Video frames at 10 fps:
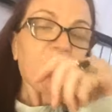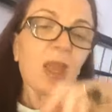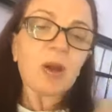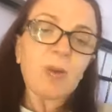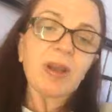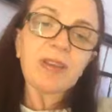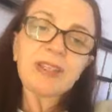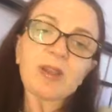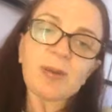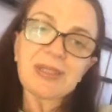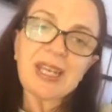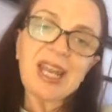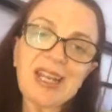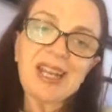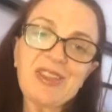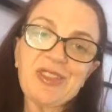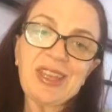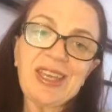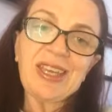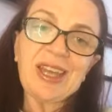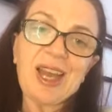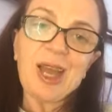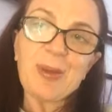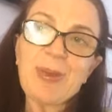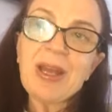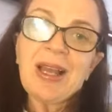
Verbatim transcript: And one of the things I was saying in the um,